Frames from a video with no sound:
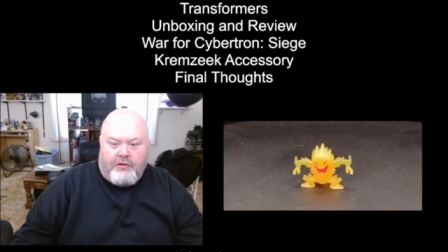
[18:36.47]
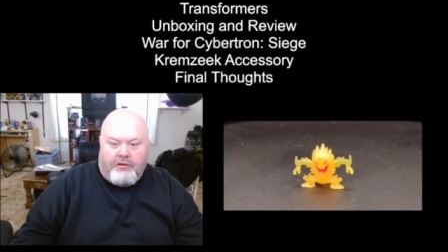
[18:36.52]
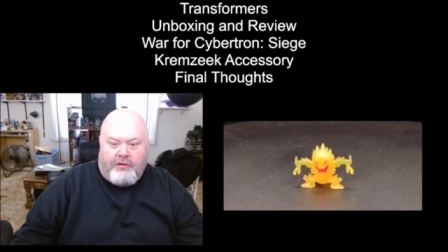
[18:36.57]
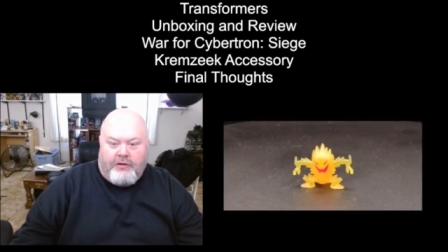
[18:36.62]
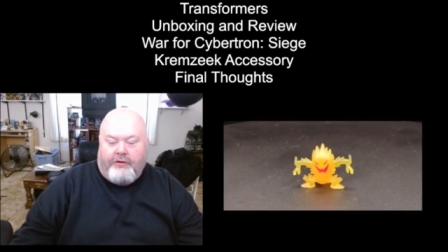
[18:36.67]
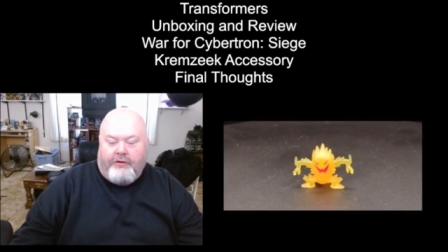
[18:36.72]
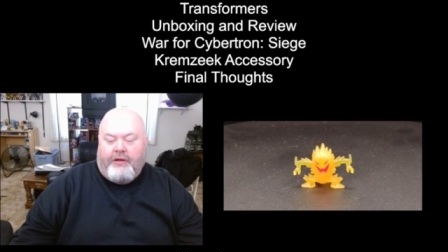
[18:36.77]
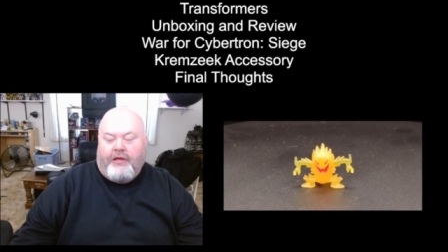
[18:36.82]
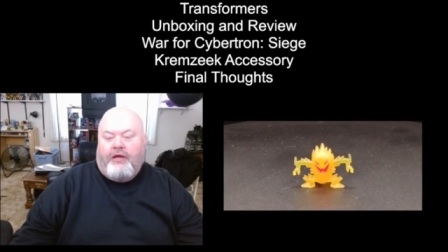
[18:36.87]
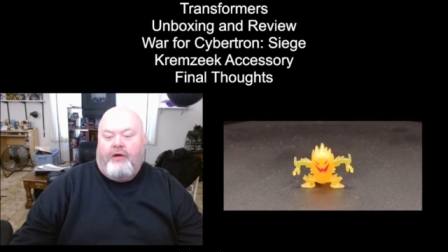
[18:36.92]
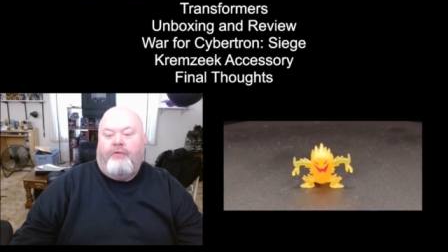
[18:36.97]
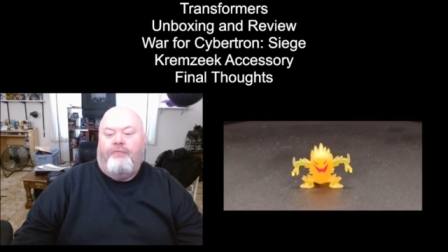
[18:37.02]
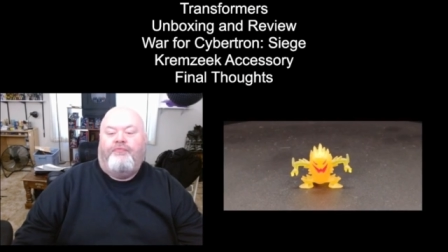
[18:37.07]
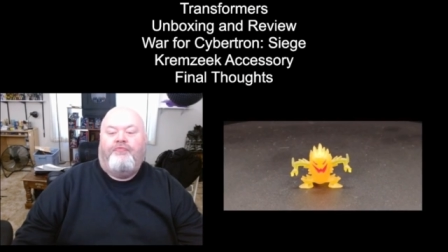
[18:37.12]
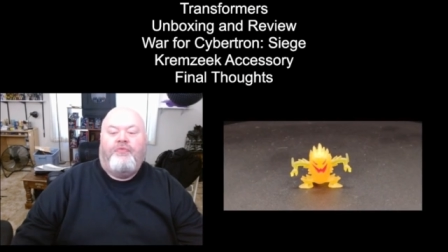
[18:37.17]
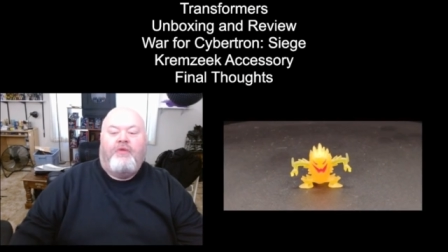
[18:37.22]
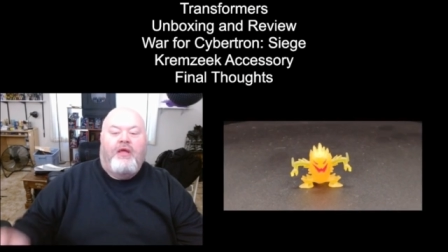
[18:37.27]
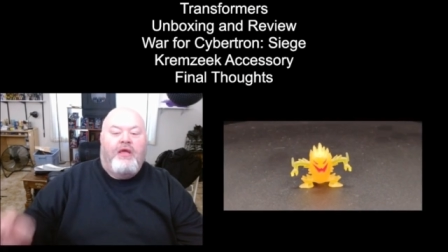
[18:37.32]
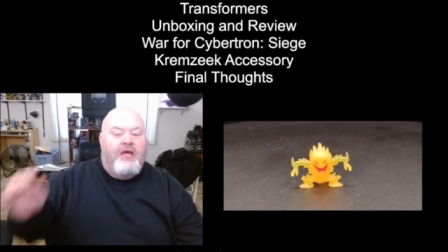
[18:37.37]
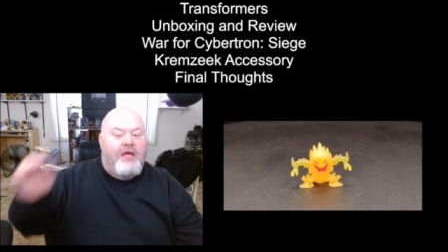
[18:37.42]
there you go.
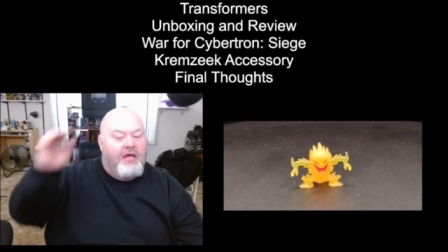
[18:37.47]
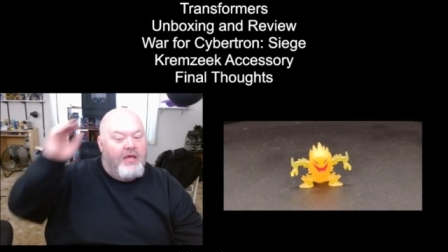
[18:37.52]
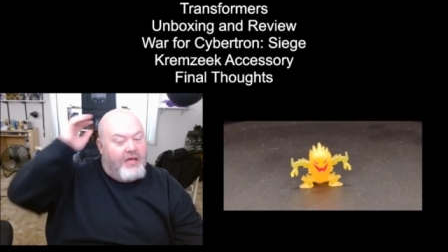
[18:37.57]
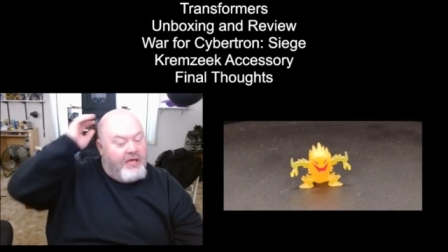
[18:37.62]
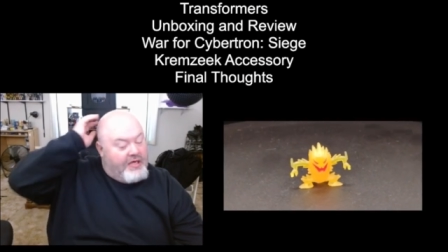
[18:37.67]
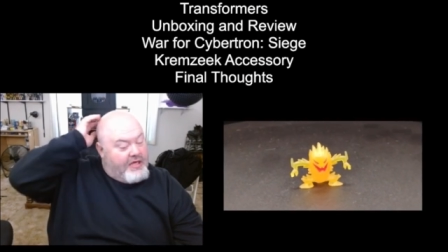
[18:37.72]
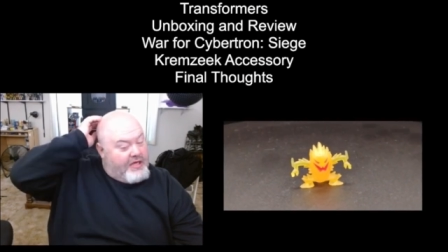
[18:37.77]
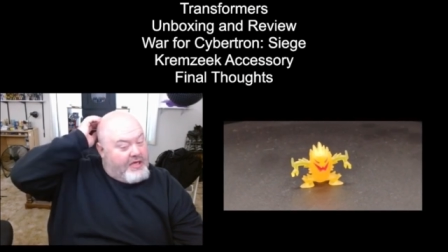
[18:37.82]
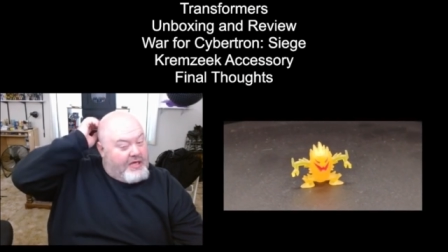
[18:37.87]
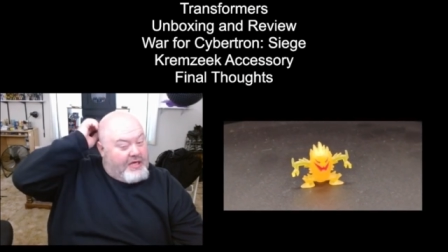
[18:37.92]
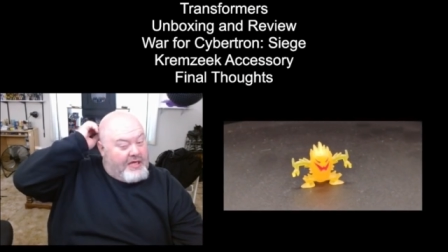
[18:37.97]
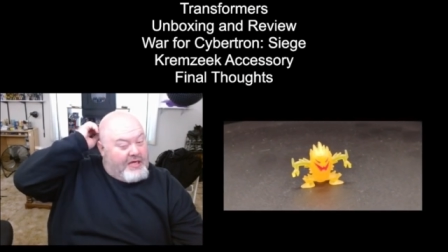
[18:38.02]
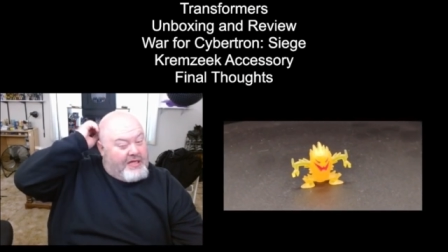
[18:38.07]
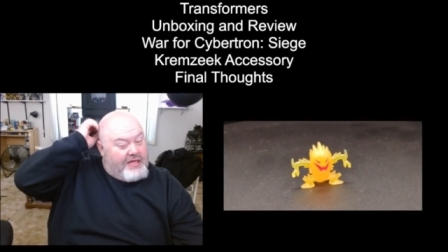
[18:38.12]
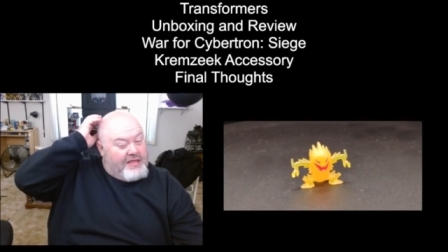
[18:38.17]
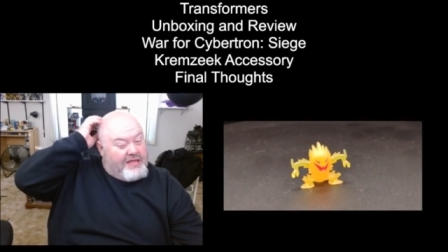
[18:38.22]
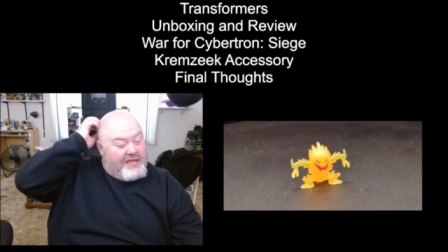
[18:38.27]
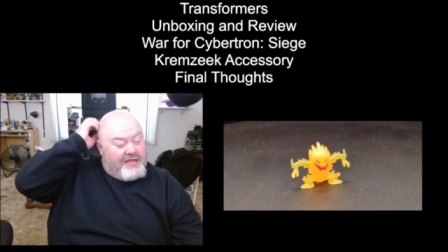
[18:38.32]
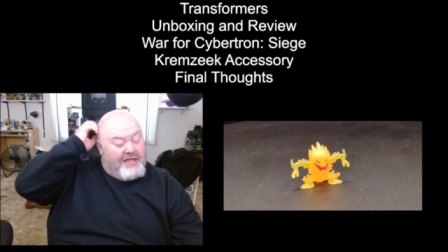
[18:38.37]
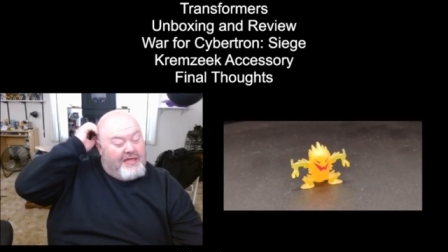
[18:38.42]

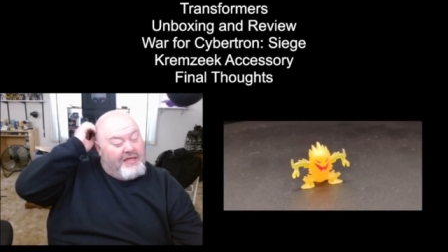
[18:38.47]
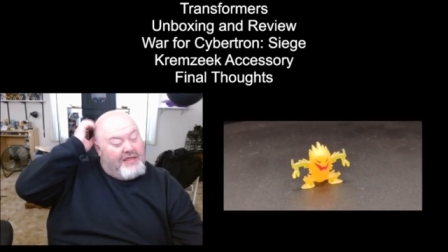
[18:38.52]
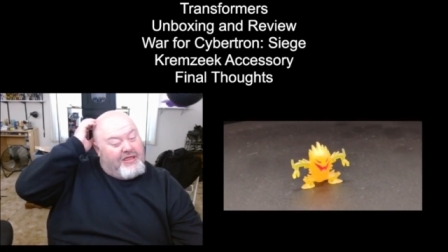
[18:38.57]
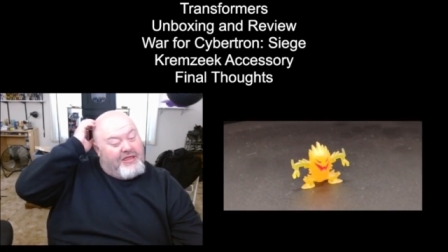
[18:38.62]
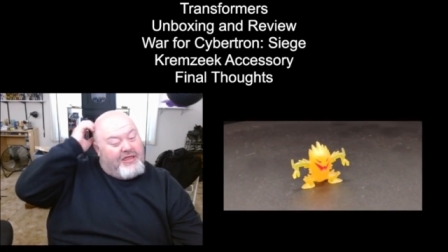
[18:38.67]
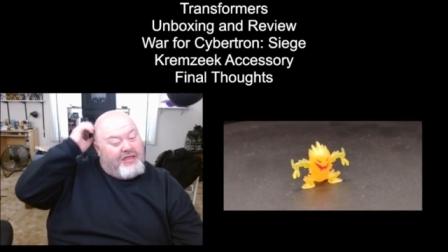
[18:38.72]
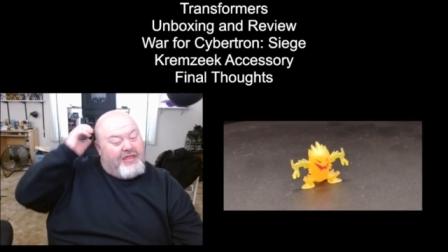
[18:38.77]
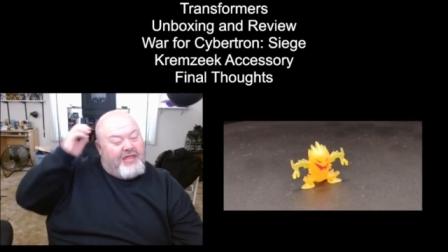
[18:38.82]
The,